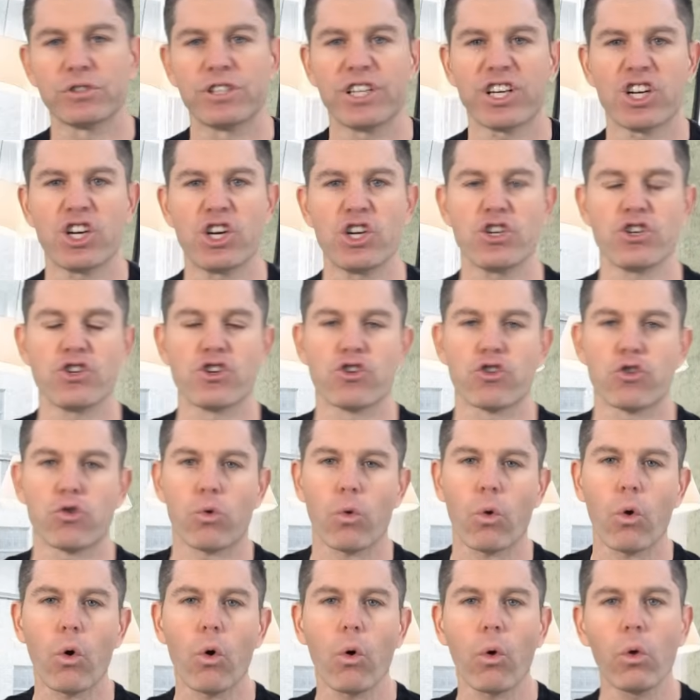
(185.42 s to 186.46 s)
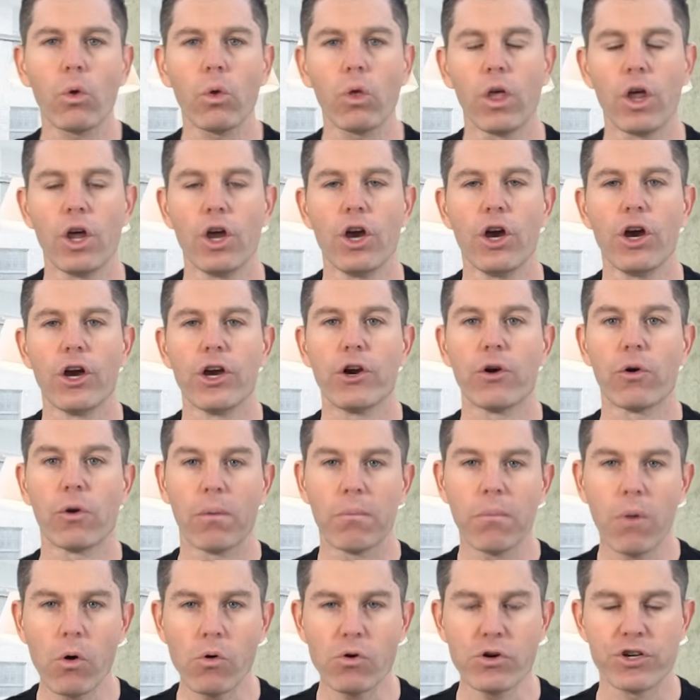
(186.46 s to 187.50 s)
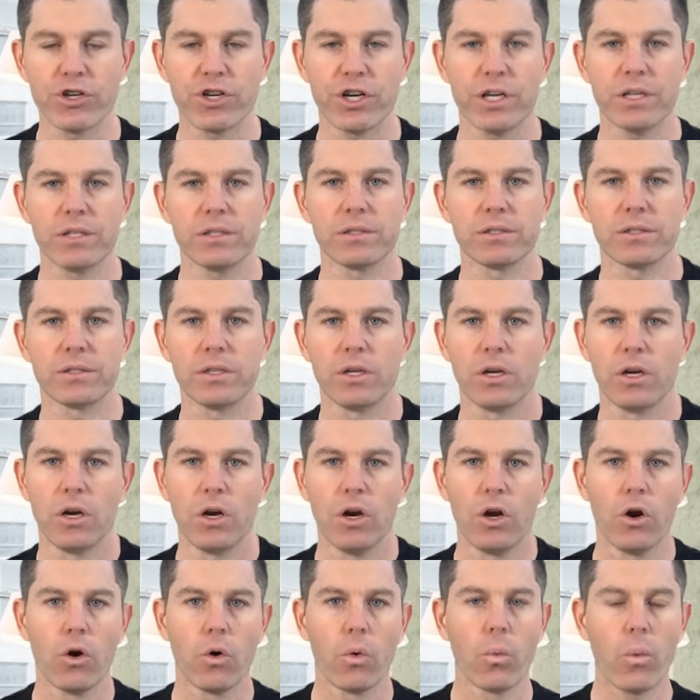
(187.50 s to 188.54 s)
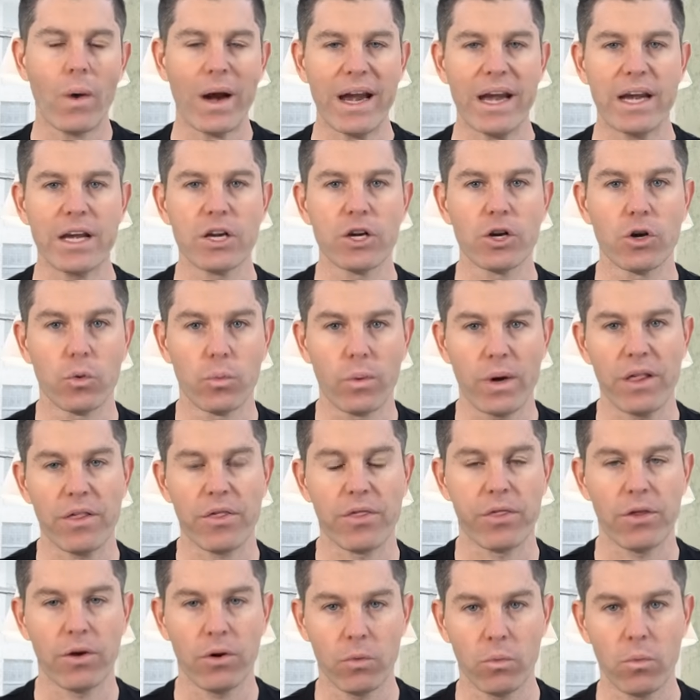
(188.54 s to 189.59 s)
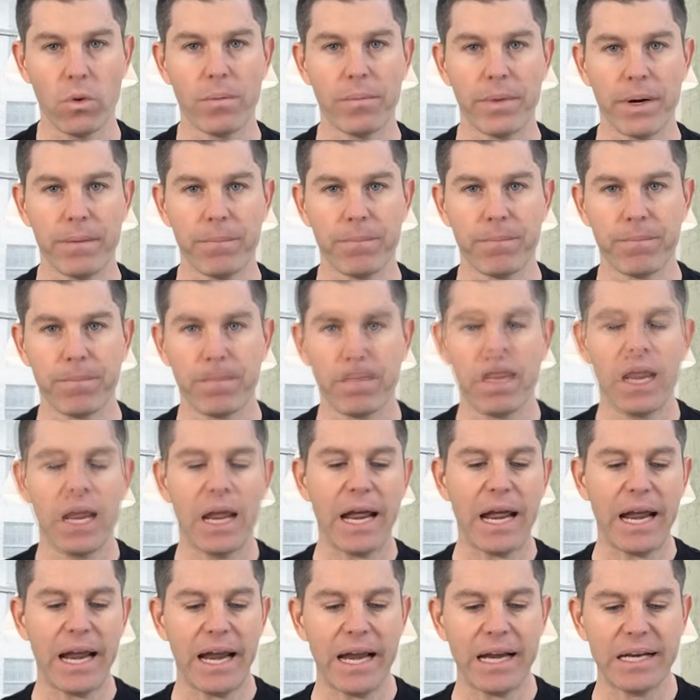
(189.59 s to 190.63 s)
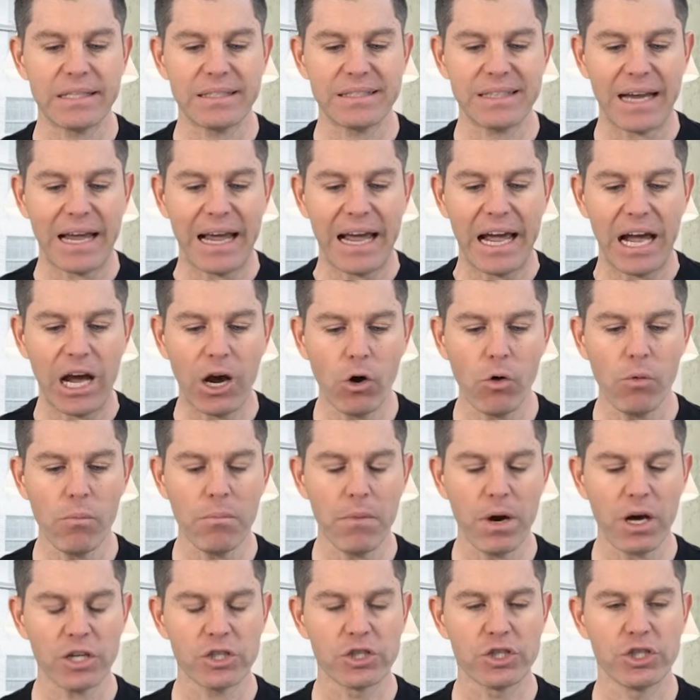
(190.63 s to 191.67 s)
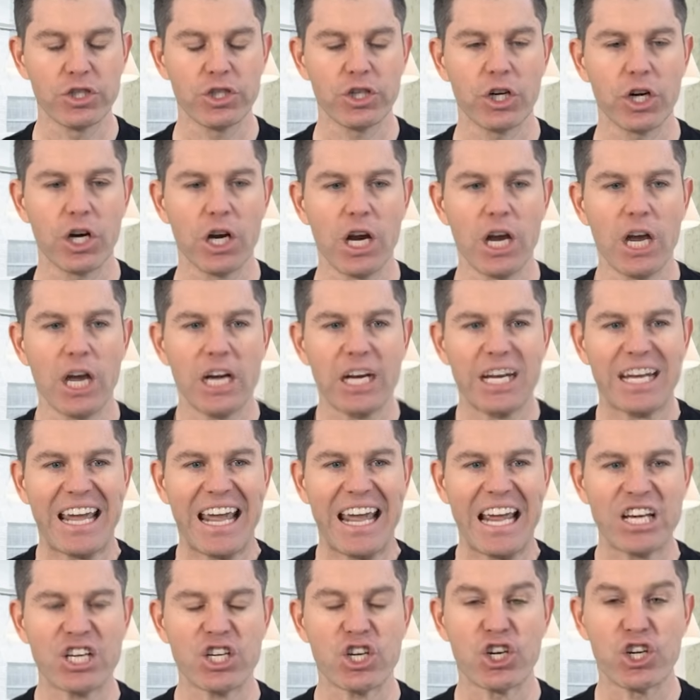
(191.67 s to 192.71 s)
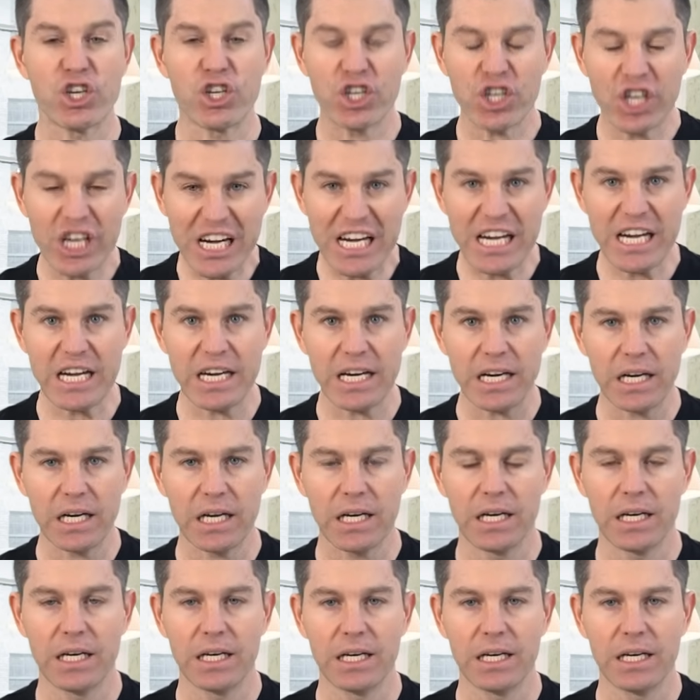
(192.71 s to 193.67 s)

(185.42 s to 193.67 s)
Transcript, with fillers: to control your emotions when you're with a woman? And how much can she